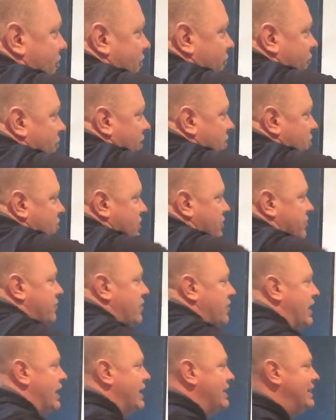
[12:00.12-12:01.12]
information to
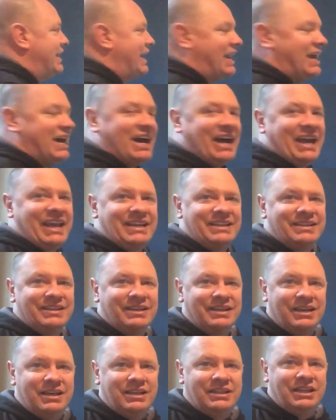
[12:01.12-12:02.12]
find that height
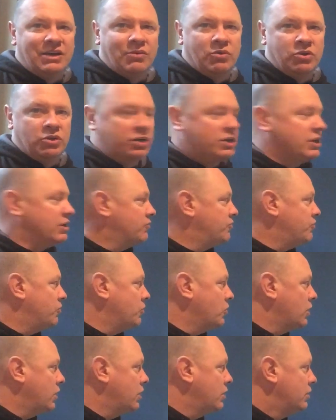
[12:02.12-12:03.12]
that we're looking
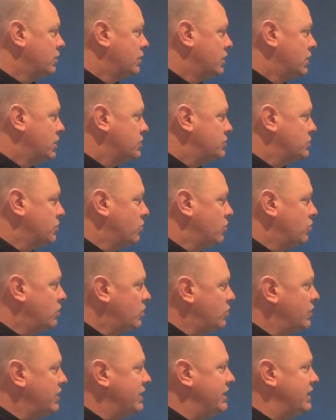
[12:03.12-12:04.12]
for. So
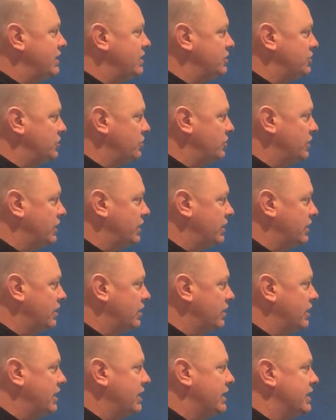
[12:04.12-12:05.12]
what we need to do
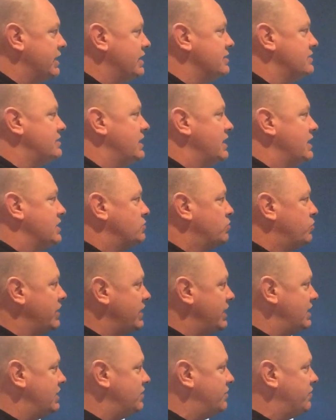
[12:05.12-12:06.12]
here is we
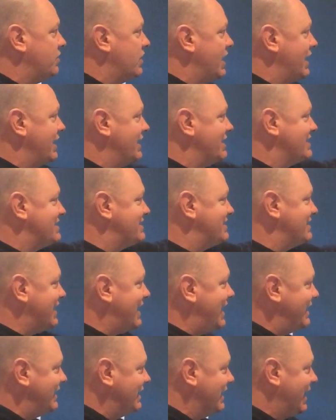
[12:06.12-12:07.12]
need to find a
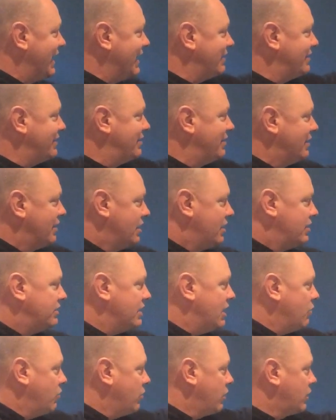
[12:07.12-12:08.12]
side length
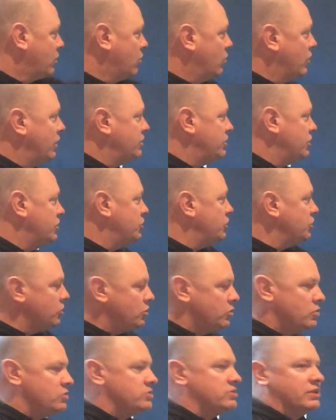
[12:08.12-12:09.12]
that we're going to
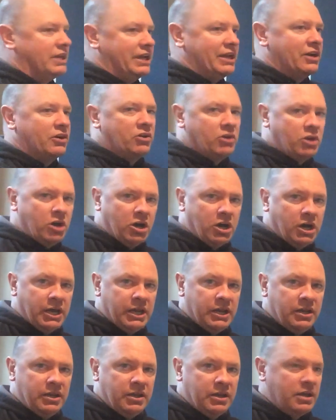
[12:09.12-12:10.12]
use later
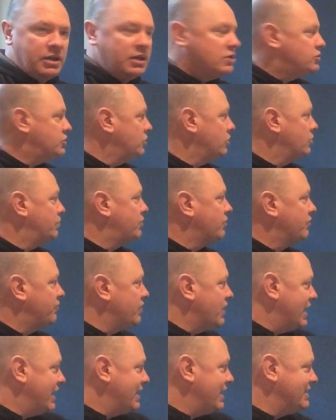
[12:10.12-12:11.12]
on to
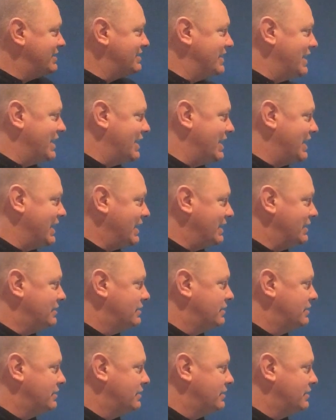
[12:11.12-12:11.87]
provide us that height.